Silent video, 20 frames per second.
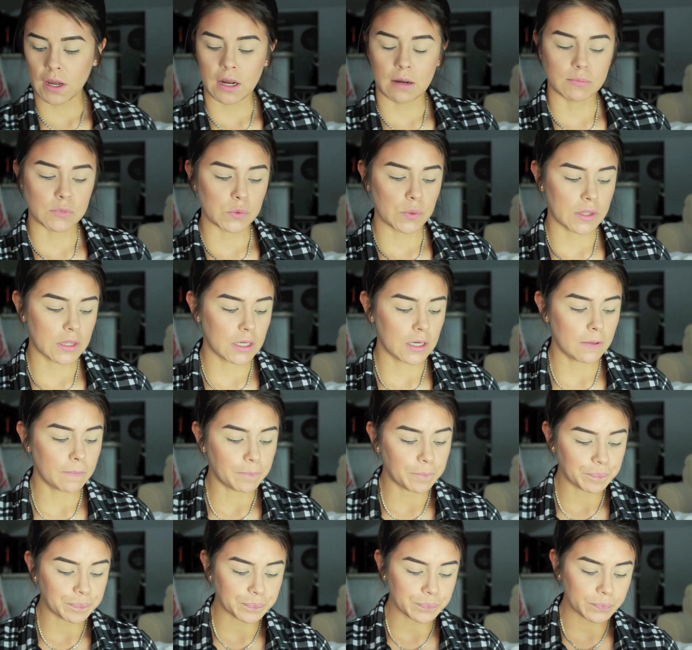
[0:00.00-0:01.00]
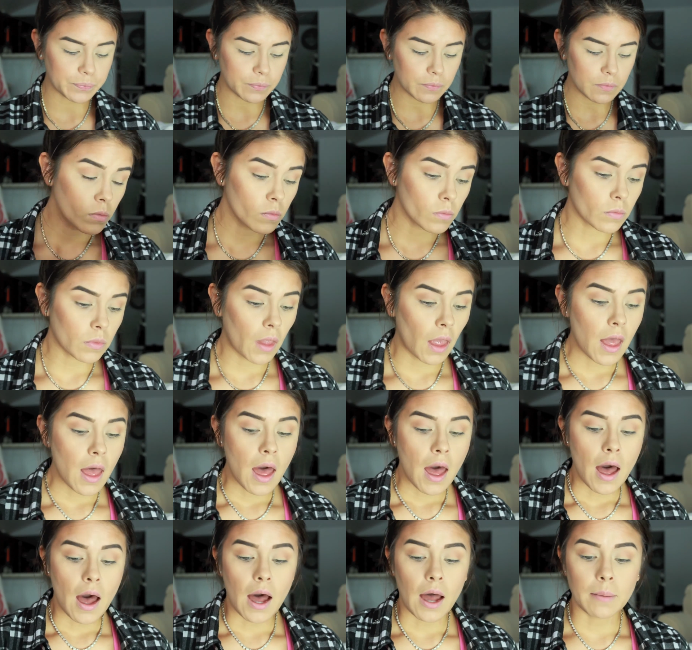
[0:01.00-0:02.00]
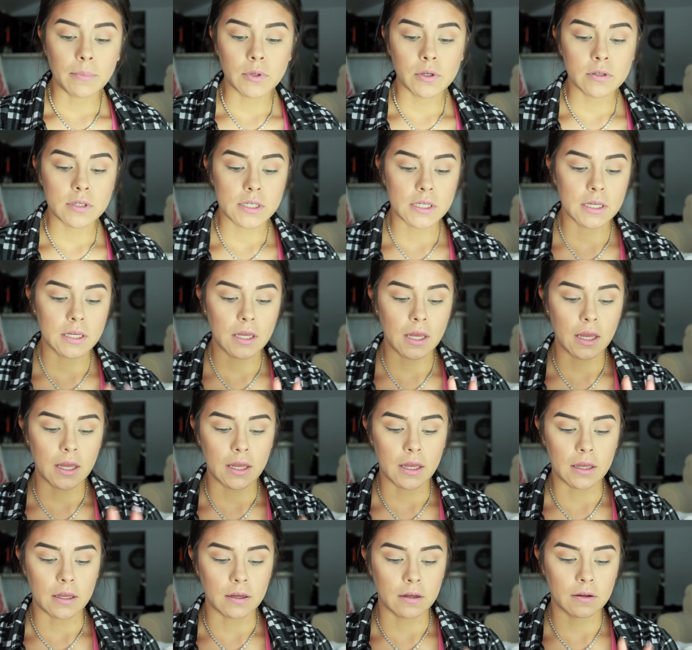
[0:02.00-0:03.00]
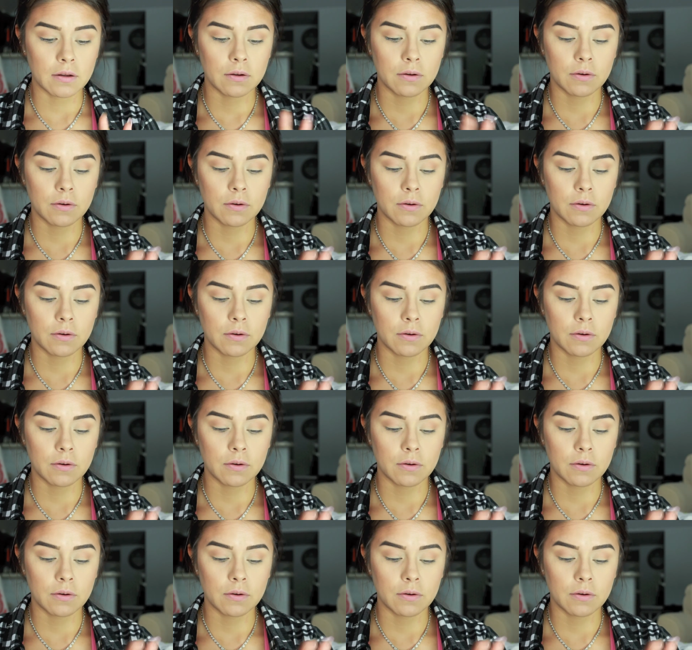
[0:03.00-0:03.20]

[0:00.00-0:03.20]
that comes with it. I'm using a